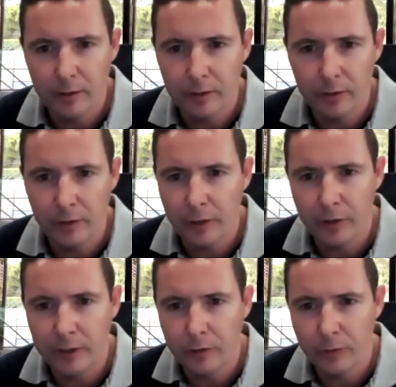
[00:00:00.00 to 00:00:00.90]
eh, that you
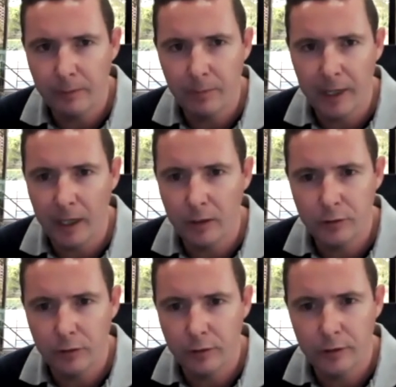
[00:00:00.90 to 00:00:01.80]
need to rent by
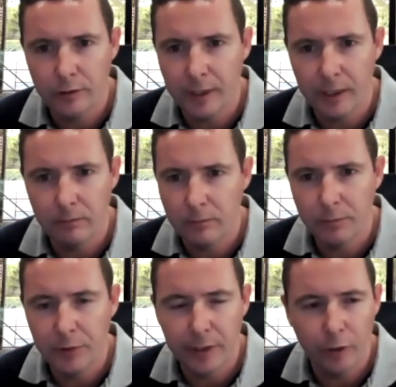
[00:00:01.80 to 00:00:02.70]
house, or is that
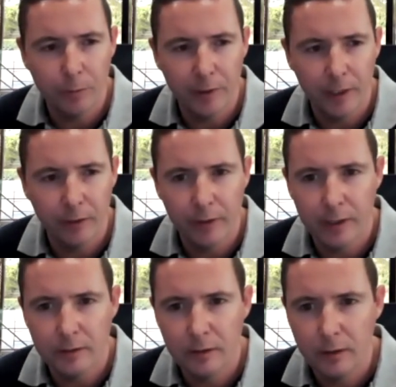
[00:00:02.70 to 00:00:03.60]
pretty open nowadays?